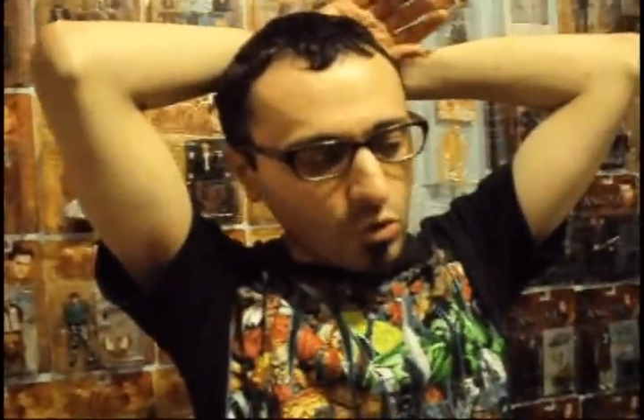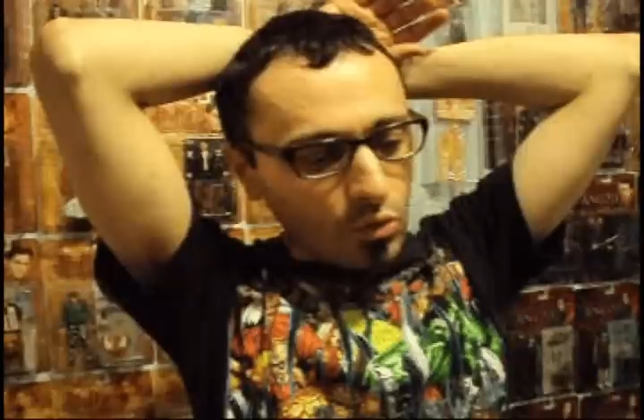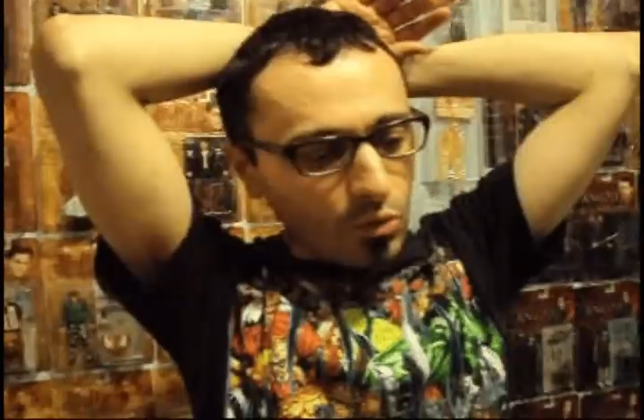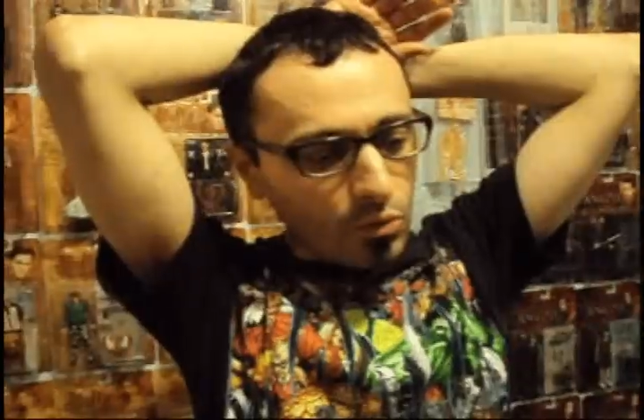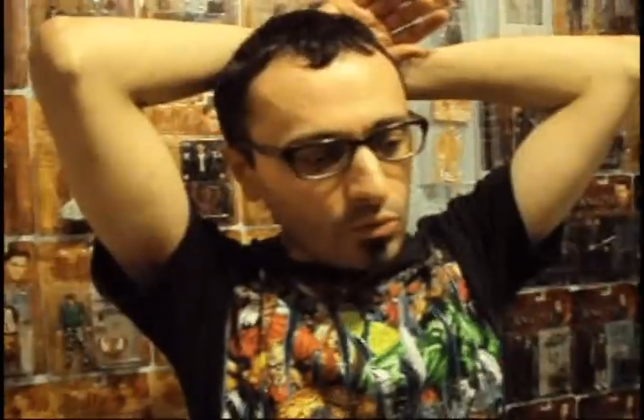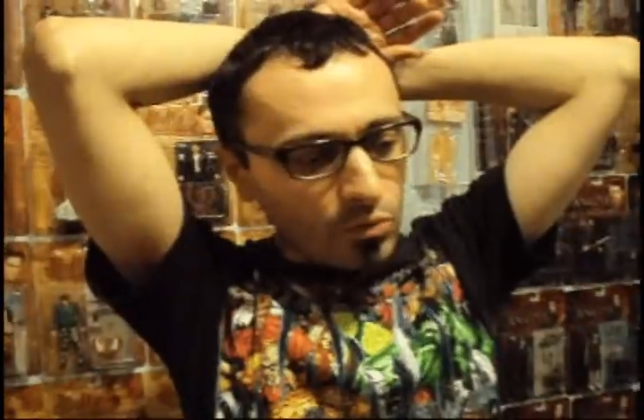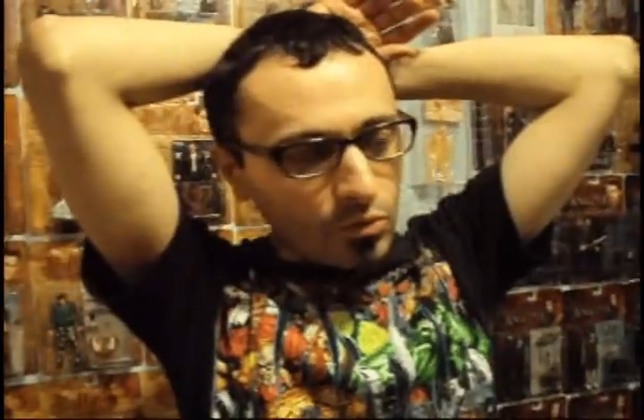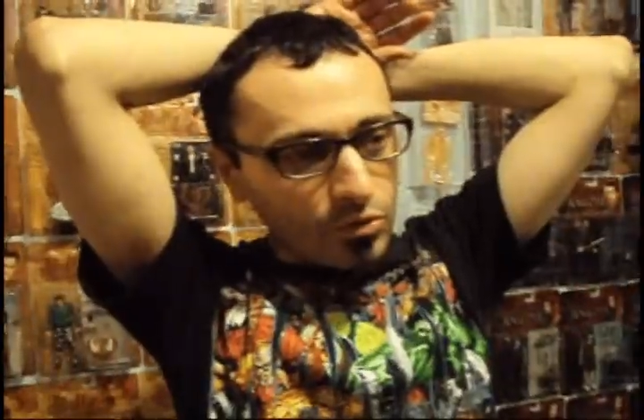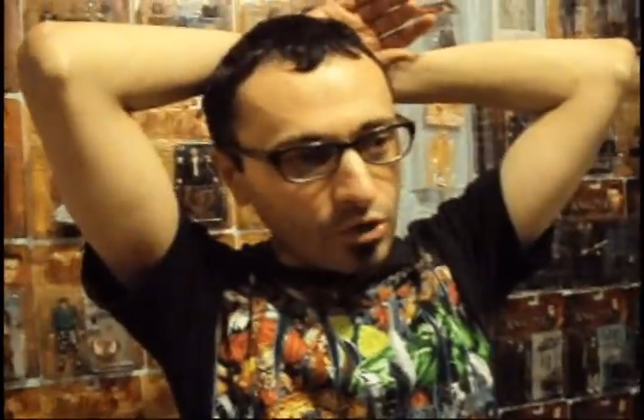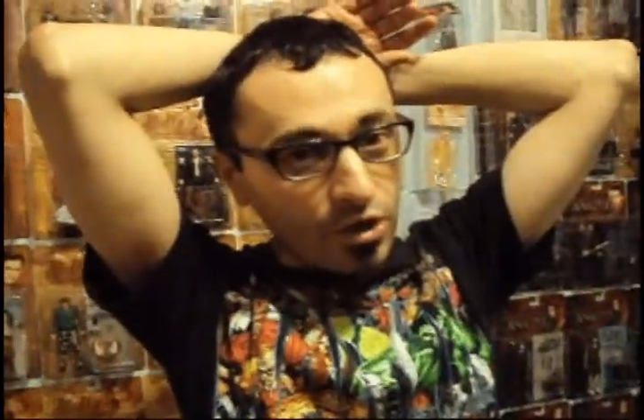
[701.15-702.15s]
JoeNerd
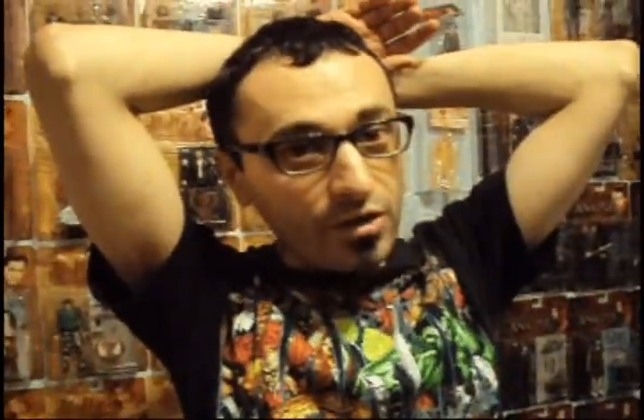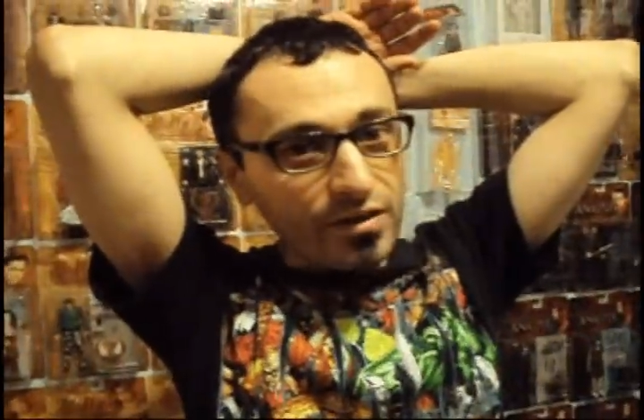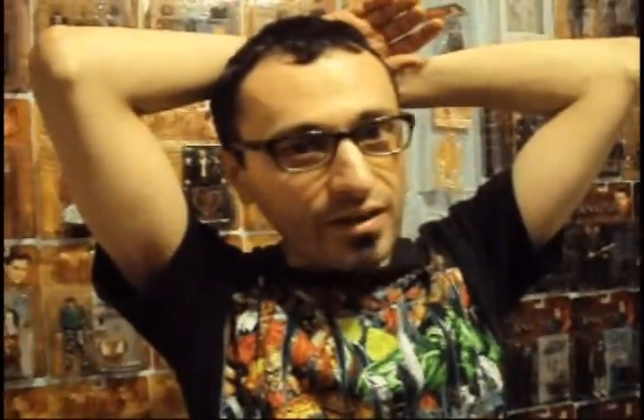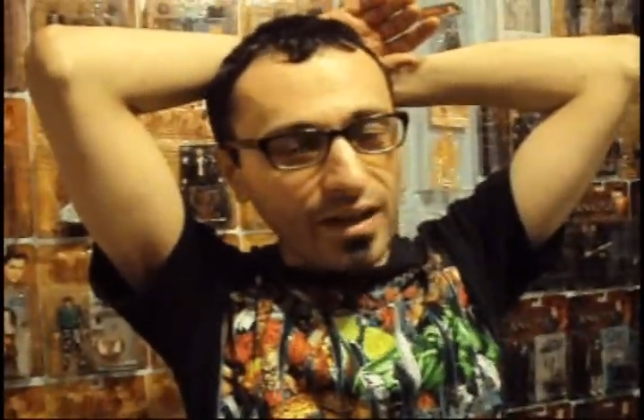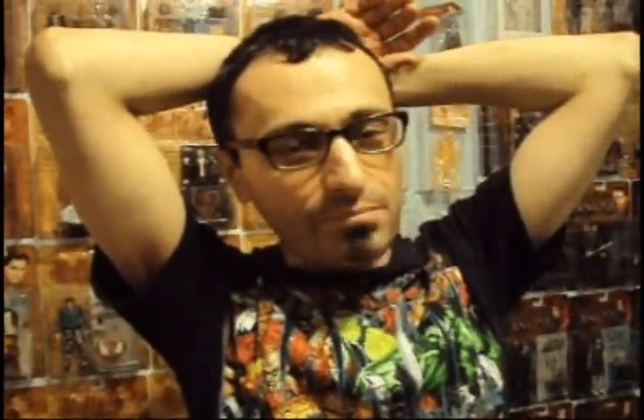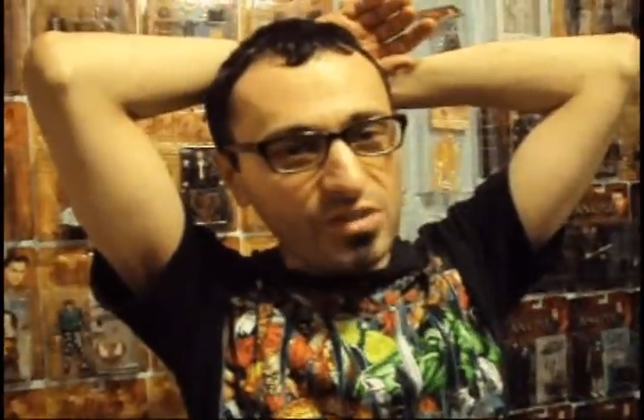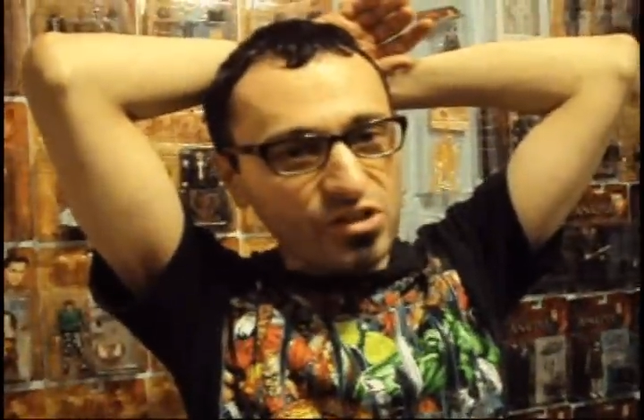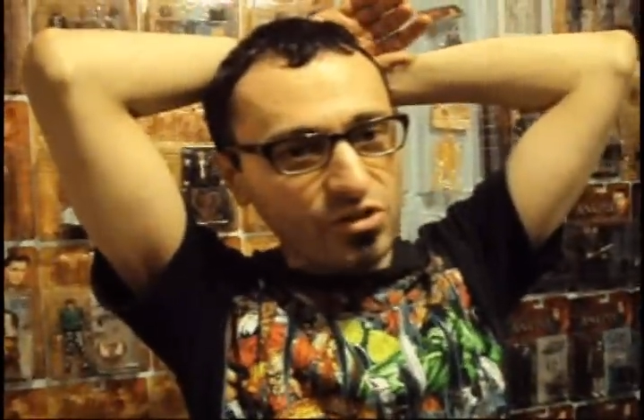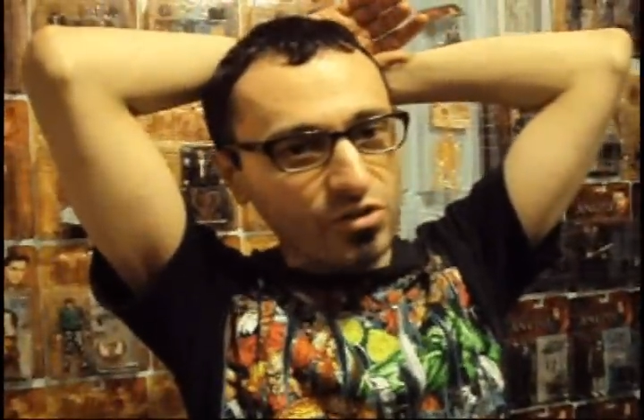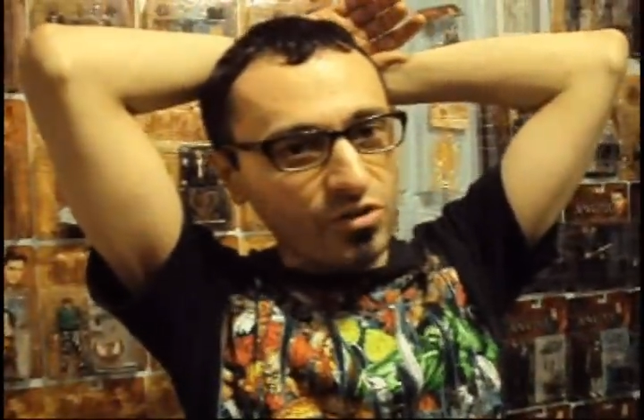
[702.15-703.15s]

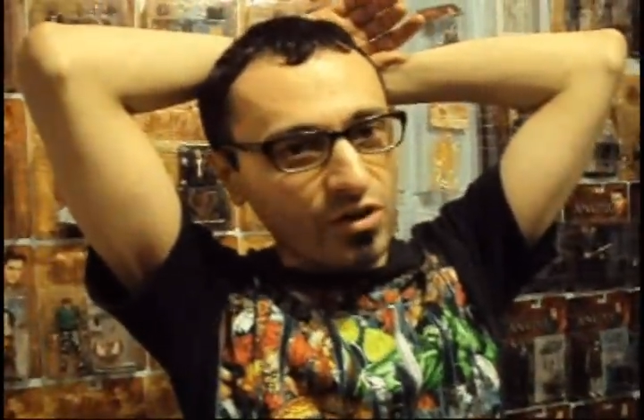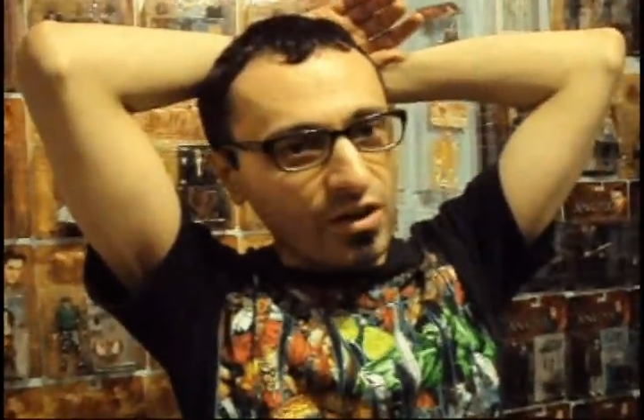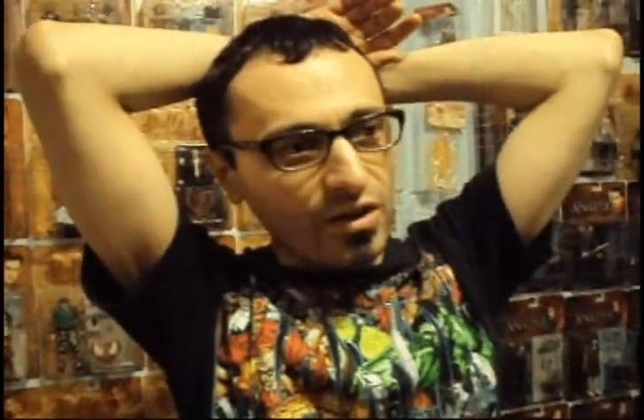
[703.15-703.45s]
and Mr.